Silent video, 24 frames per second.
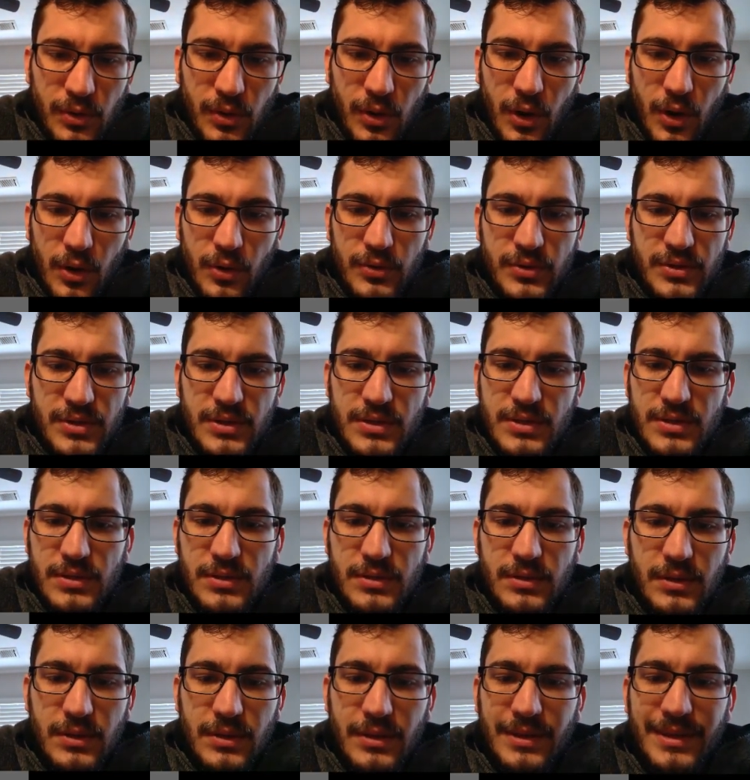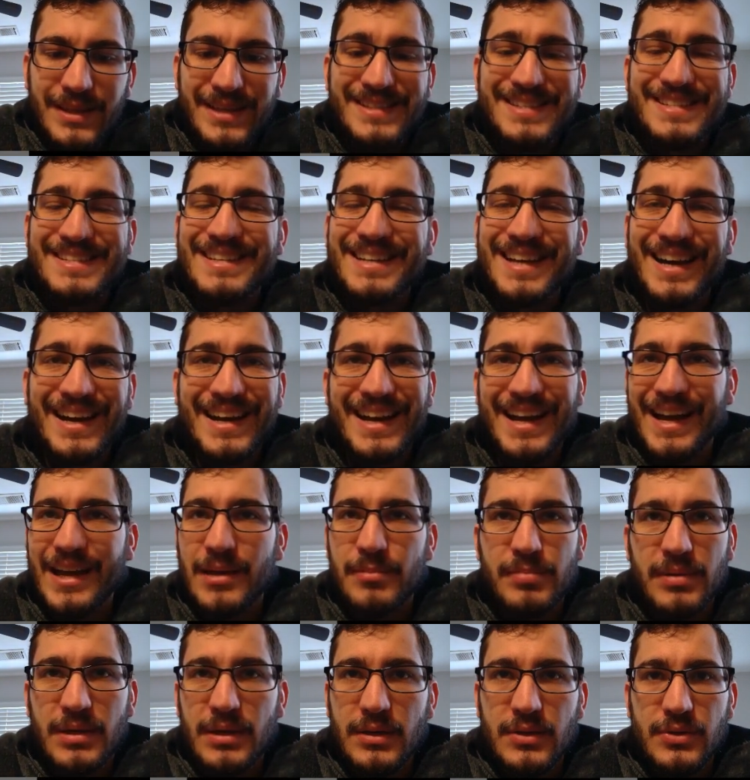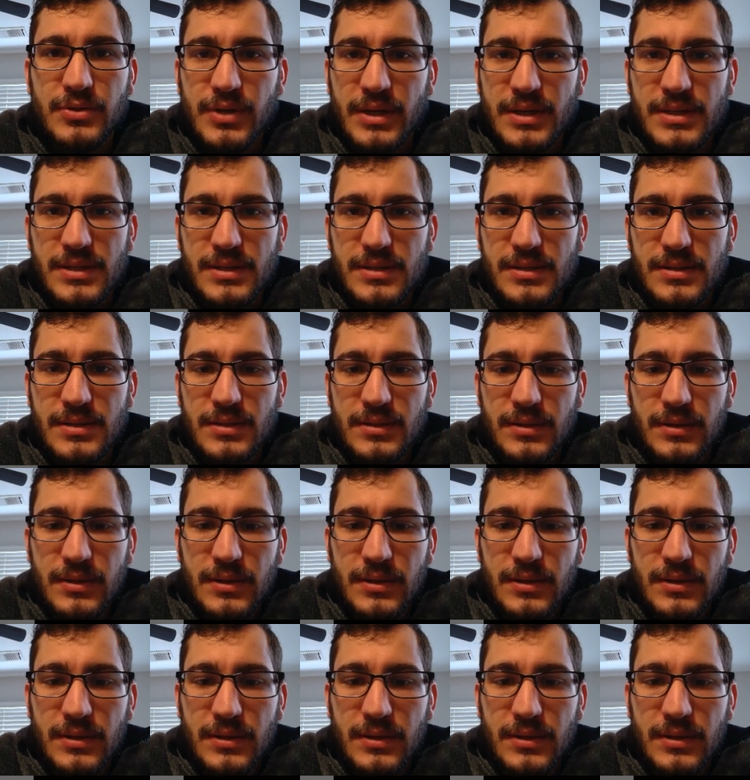hosts. That's not IP addresses.